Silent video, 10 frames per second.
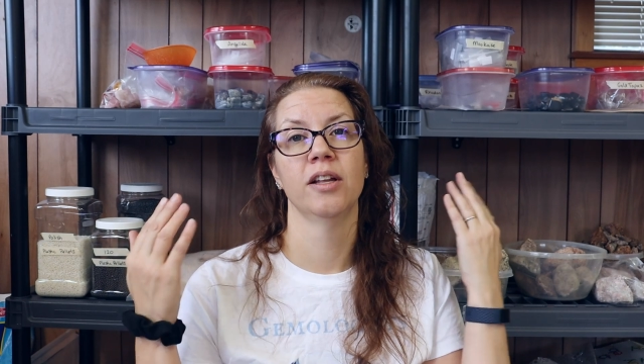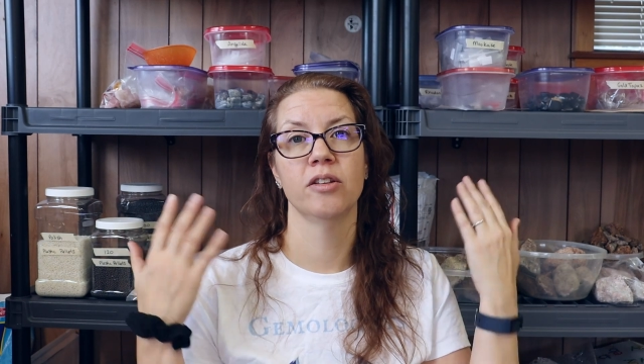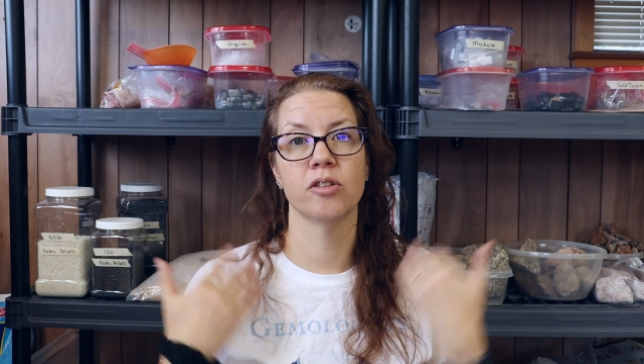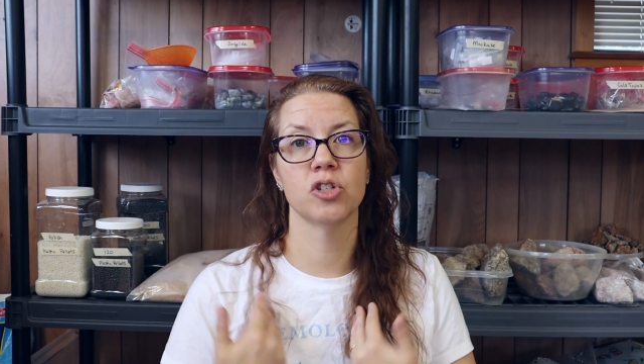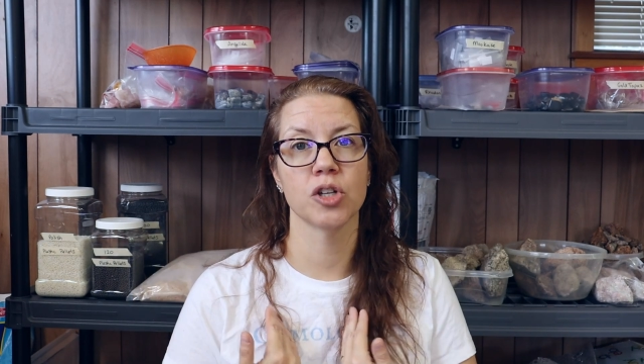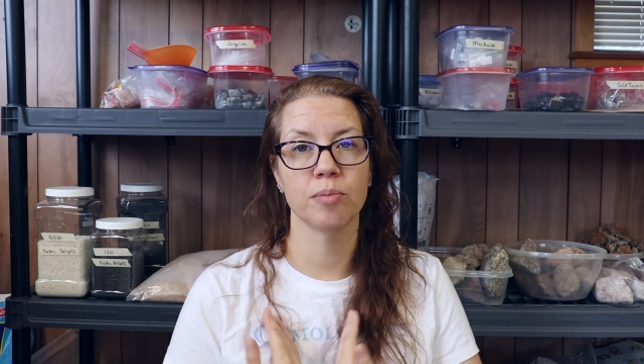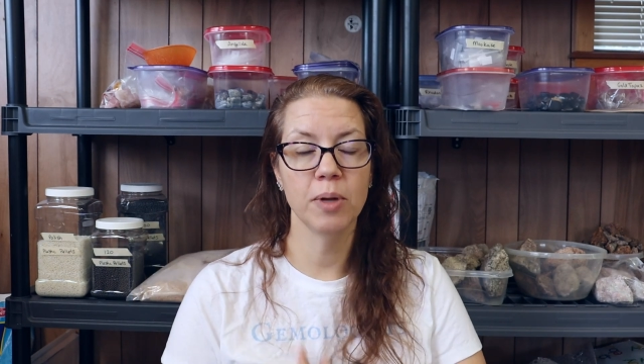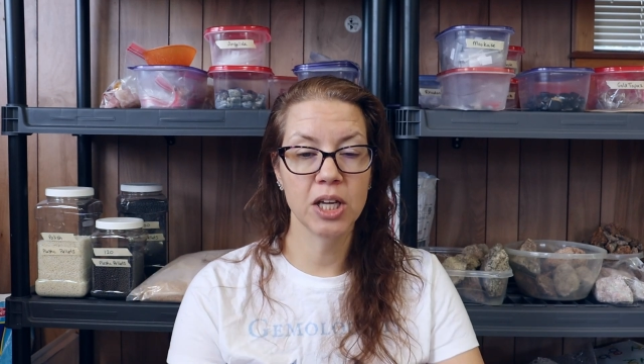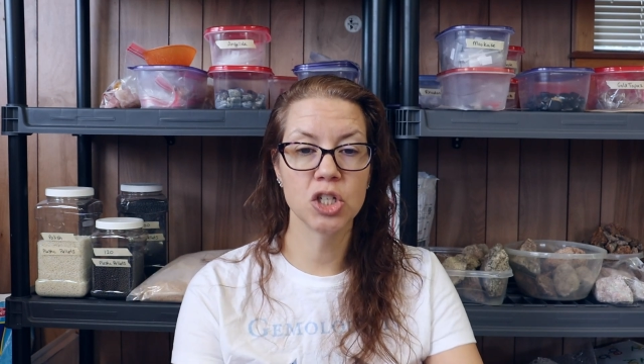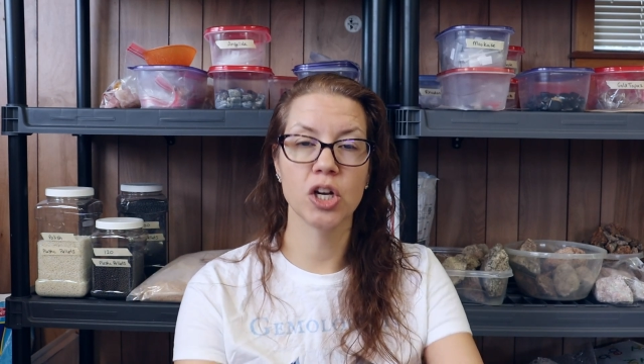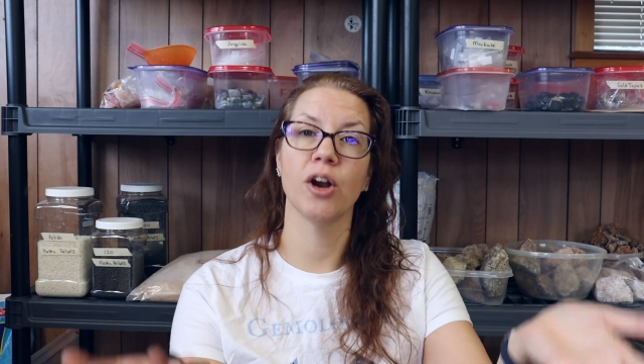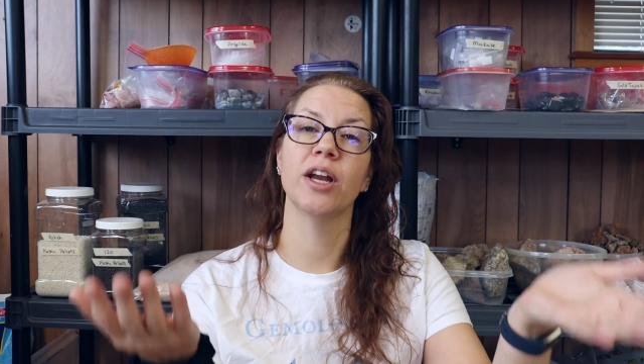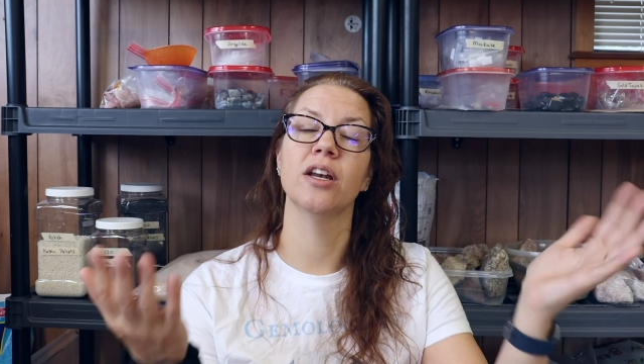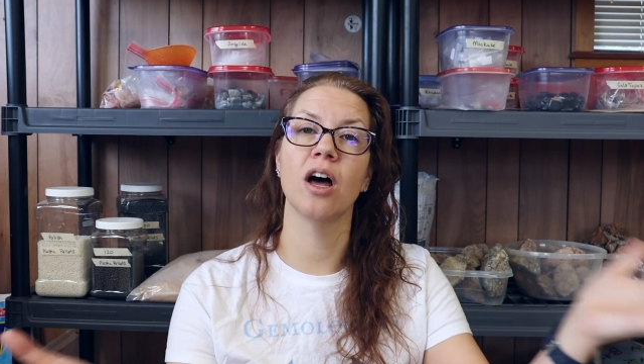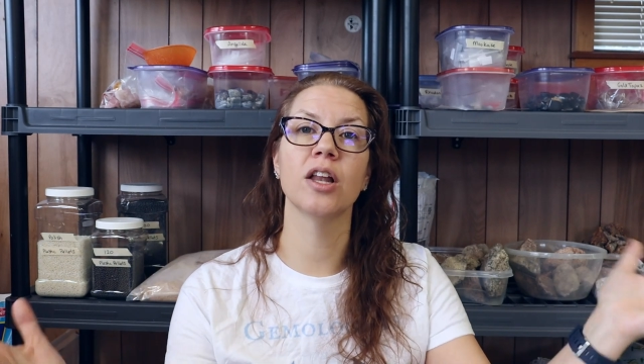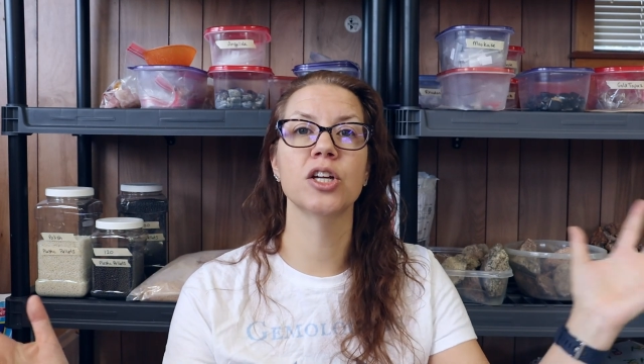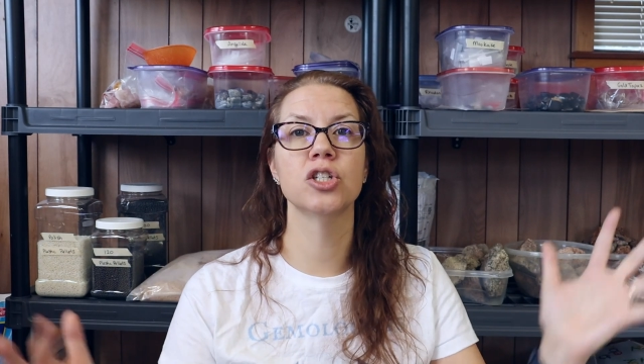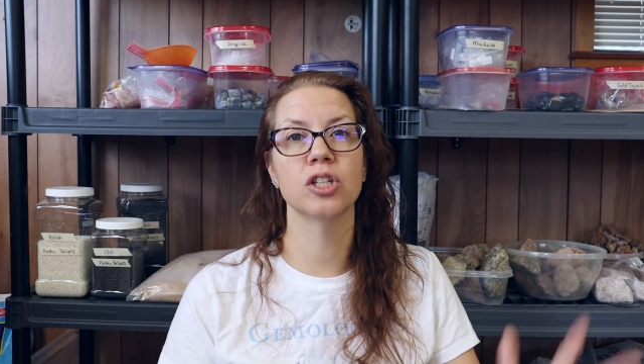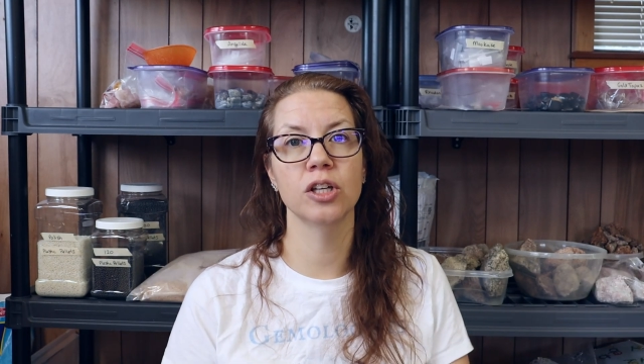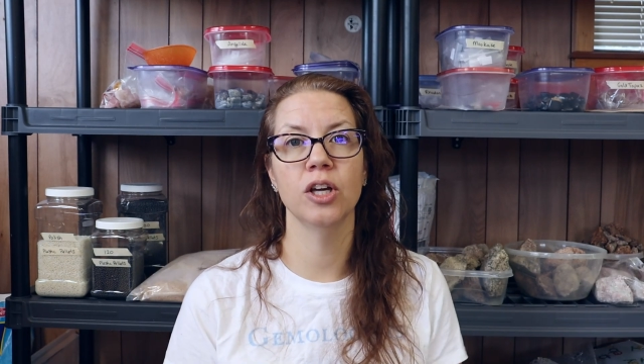This is just me sharing
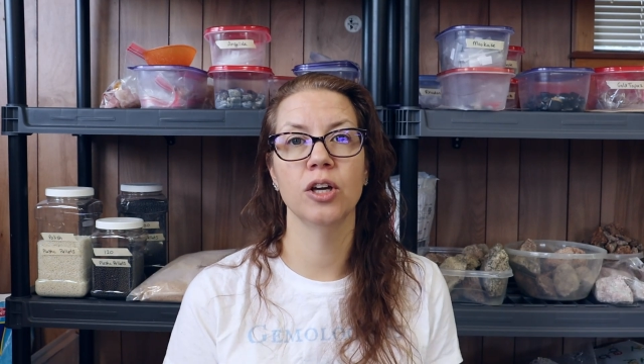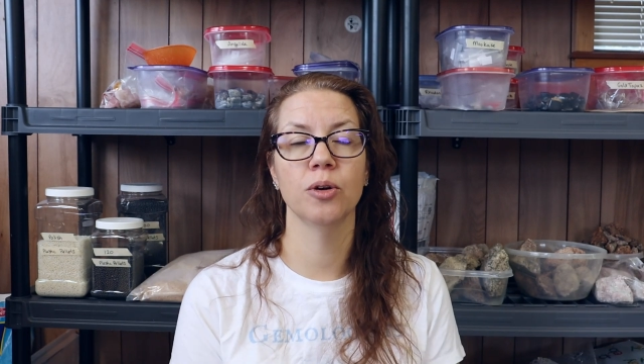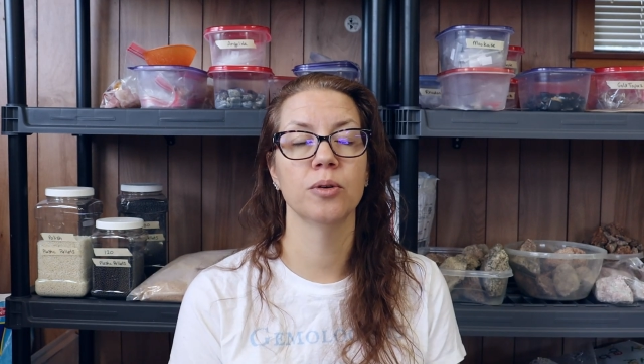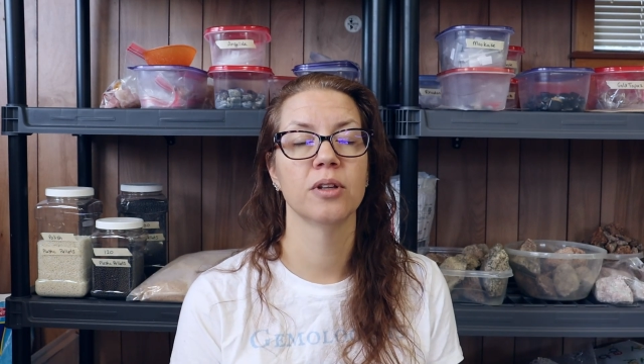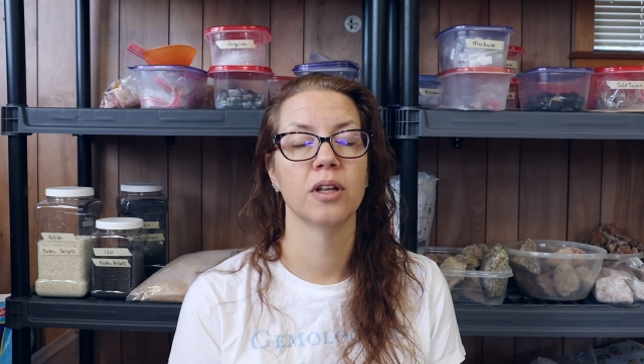knowledge to you